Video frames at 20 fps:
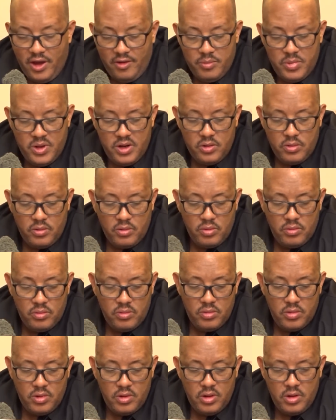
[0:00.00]
been
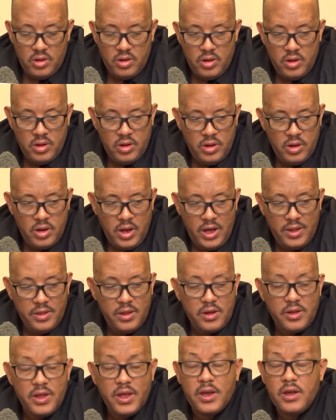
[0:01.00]

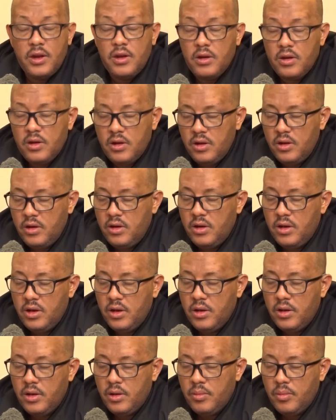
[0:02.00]
undertaken in
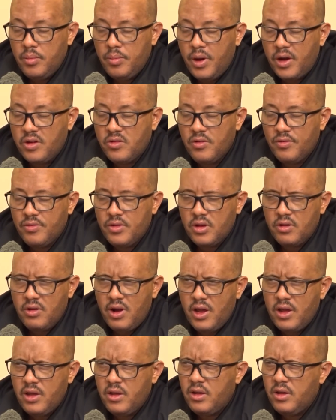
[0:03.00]
parts of
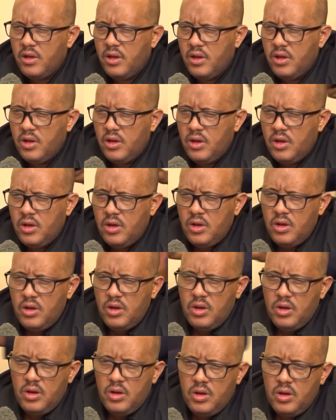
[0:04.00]
Tigray
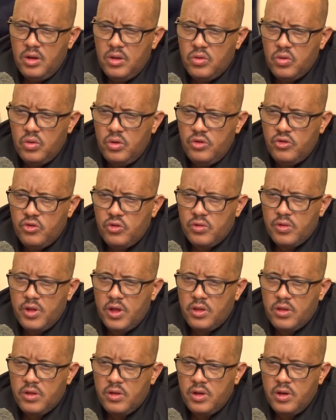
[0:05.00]
to ensure
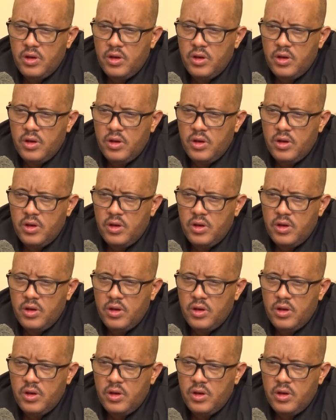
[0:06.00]
that